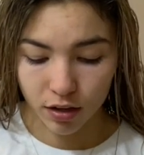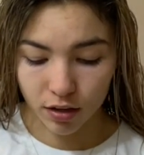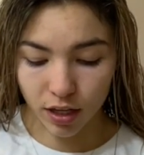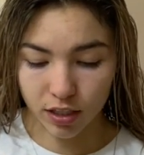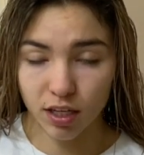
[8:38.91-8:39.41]

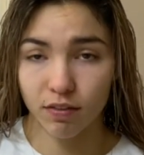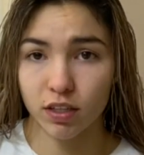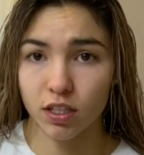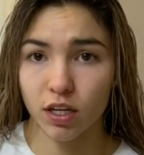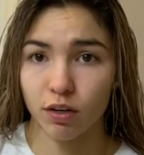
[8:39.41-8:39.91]
Thanksgiving
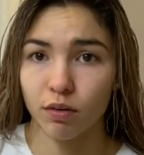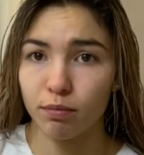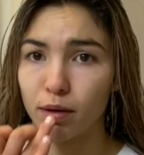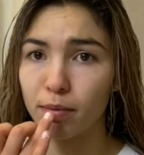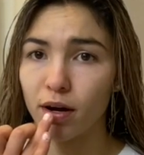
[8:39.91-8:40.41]
dinner with
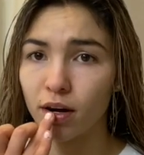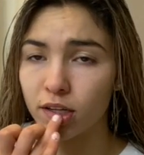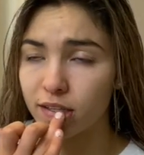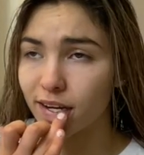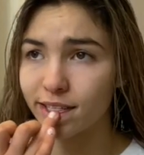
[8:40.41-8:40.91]
my
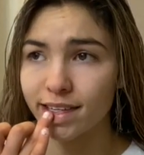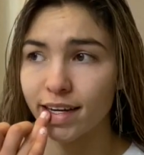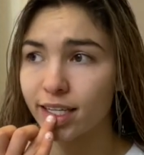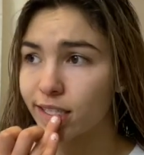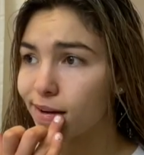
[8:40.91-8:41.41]
parents at
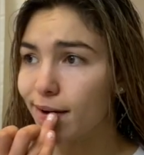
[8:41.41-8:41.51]
6.